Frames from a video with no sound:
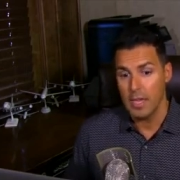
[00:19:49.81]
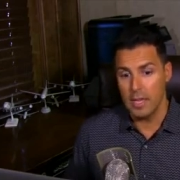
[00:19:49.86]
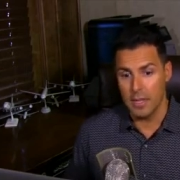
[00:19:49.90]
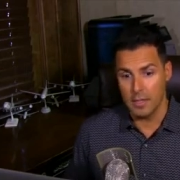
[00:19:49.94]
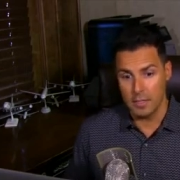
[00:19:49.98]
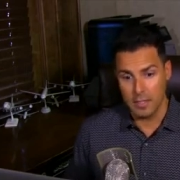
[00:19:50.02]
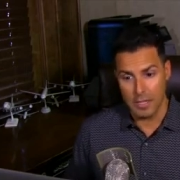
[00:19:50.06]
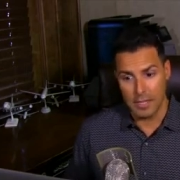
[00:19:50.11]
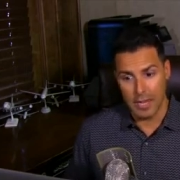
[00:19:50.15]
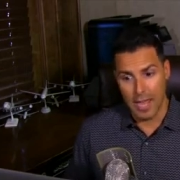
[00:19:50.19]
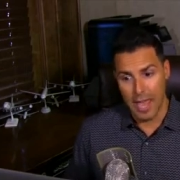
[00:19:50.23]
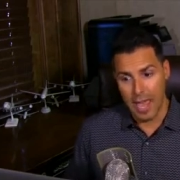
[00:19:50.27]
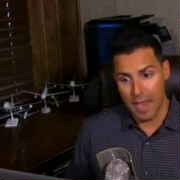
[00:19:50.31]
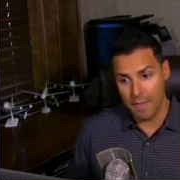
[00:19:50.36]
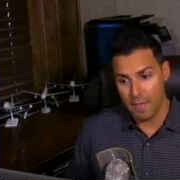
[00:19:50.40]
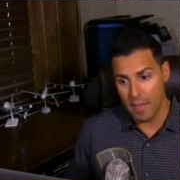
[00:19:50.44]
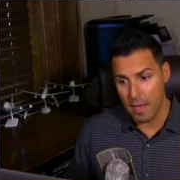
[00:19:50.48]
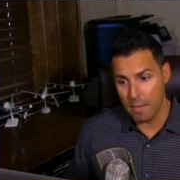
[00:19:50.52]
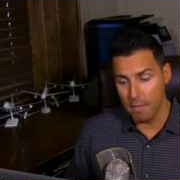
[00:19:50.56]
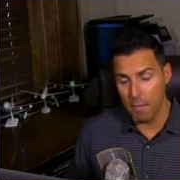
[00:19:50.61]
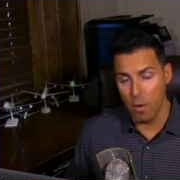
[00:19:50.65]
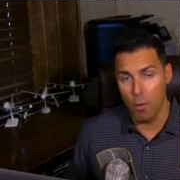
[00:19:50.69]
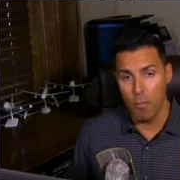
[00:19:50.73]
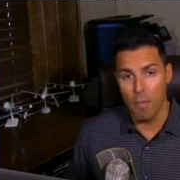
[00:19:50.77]
is going to have
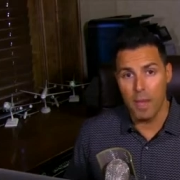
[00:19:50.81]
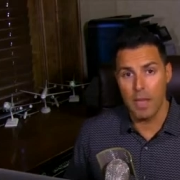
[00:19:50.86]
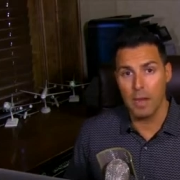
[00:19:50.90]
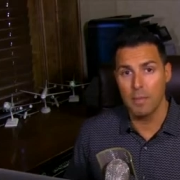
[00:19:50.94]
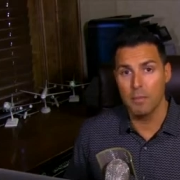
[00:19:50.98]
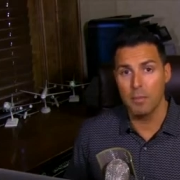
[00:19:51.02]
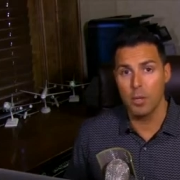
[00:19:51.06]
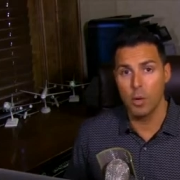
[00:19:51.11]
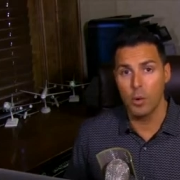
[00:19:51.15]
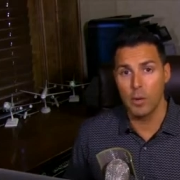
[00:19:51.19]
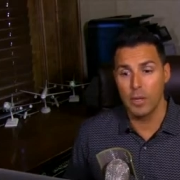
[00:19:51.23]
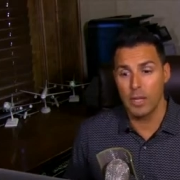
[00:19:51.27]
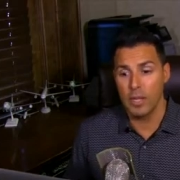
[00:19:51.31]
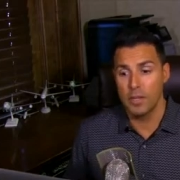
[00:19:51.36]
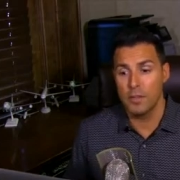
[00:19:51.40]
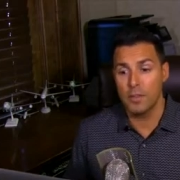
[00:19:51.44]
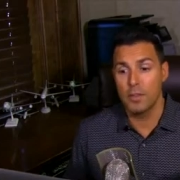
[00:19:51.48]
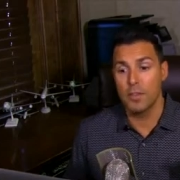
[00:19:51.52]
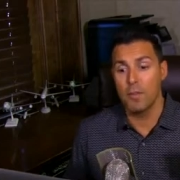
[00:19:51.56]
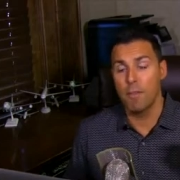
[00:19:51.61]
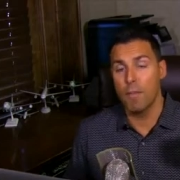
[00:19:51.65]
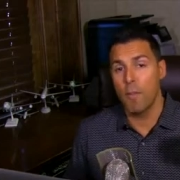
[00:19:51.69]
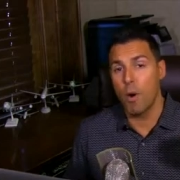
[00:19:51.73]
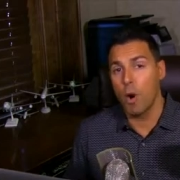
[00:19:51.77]
that momentum going
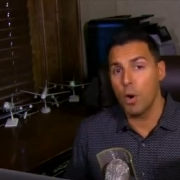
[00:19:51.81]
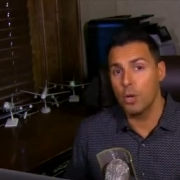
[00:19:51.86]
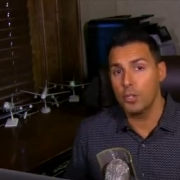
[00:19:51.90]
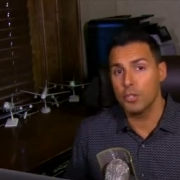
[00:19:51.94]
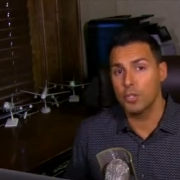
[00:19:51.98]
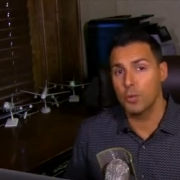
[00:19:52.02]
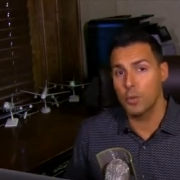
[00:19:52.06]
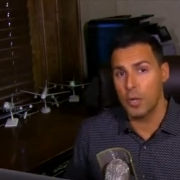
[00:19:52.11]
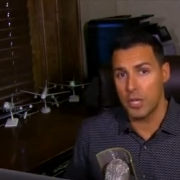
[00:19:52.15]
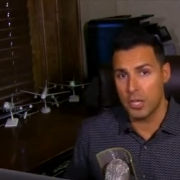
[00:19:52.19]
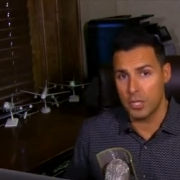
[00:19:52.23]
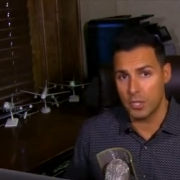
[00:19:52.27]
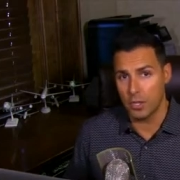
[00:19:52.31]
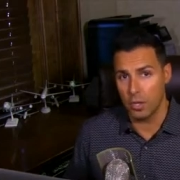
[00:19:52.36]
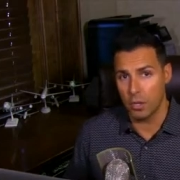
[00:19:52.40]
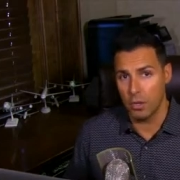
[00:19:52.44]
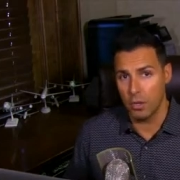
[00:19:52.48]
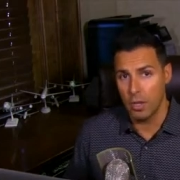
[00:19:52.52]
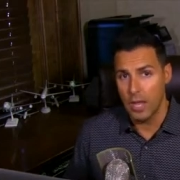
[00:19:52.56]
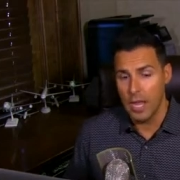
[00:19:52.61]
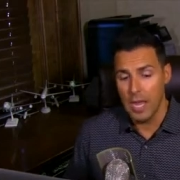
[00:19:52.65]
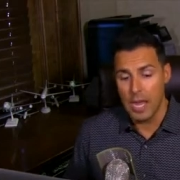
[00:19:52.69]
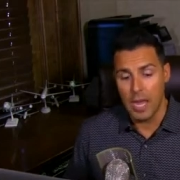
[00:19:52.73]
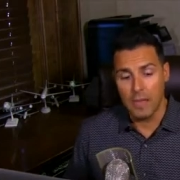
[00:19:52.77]
into the March
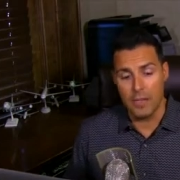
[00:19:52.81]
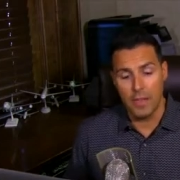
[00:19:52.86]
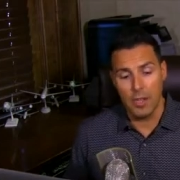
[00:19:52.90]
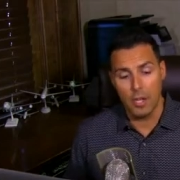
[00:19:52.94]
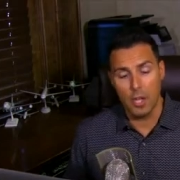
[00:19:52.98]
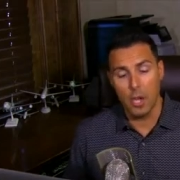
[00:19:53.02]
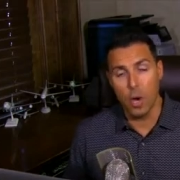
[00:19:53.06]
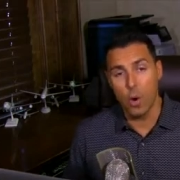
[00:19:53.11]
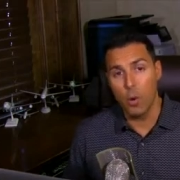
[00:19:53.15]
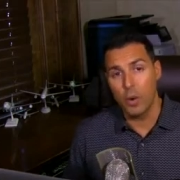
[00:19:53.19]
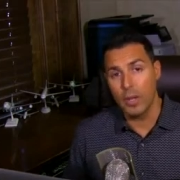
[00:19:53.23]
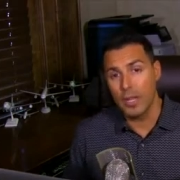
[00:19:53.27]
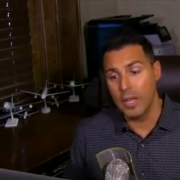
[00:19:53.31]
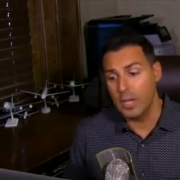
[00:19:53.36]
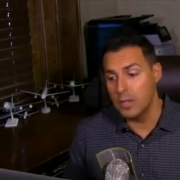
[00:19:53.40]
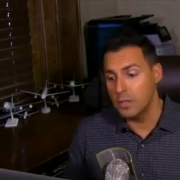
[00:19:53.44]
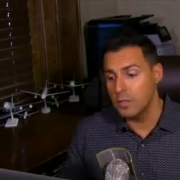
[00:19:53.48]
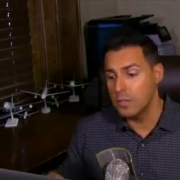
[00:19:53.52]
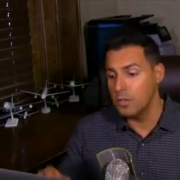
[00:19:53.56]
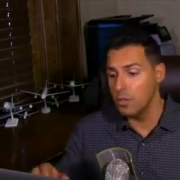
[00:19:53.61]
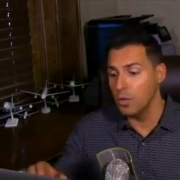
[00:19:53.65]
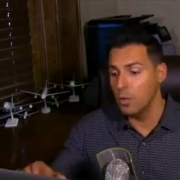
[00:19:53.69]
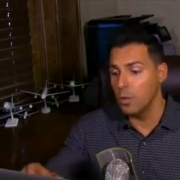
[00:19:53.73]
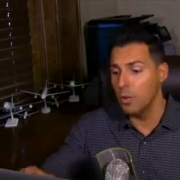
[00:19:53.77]
regional and then going
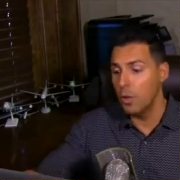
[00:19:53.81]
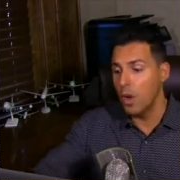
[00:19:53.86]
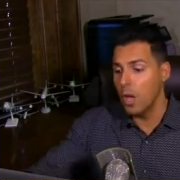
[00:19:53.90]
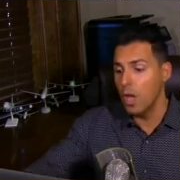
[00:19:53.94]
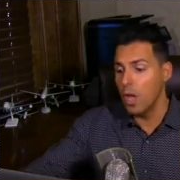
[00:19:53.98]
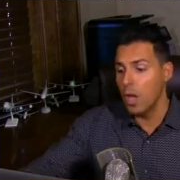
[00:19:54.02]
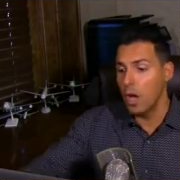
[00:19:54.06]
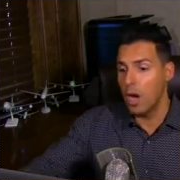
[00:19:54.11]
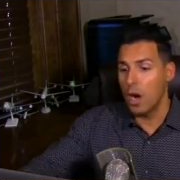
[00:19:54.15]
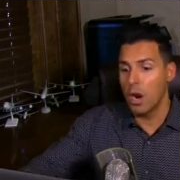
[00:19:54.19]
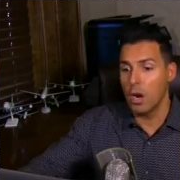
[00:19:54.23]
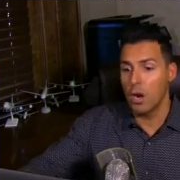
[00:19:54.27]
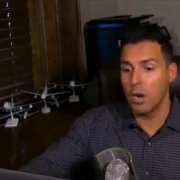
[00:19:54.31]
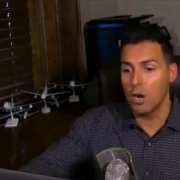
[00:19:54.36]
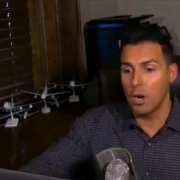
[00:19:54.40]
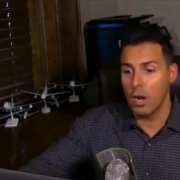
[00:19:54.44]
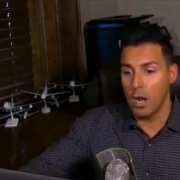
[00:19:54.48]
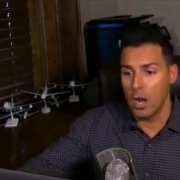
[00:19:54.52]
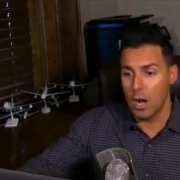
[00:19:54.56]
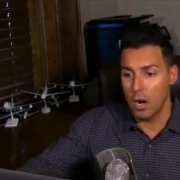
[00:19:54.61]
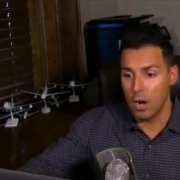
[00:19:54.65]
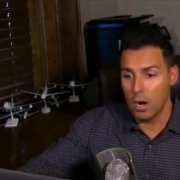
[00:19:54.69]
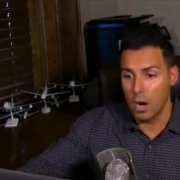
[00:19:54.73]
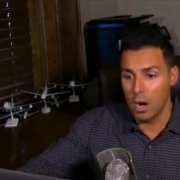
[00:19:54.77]
into
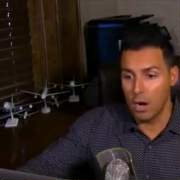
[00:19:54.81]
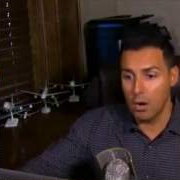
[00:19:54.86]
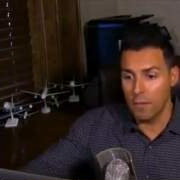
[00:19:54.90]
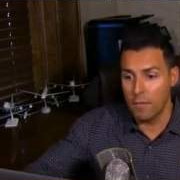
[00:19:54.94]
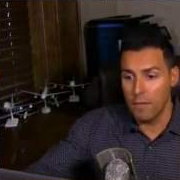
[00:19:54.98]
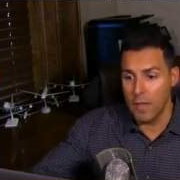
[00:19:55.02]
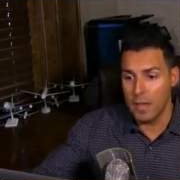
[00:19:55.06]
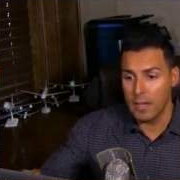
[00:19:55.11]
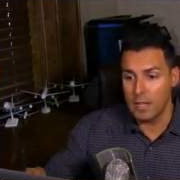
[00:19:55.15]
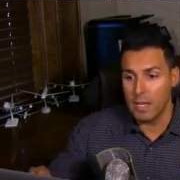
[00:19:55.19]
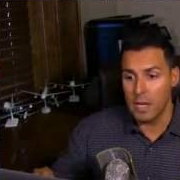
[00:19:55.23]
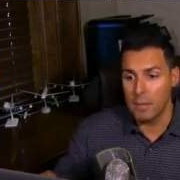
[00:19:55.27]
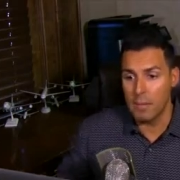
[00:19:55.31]
our event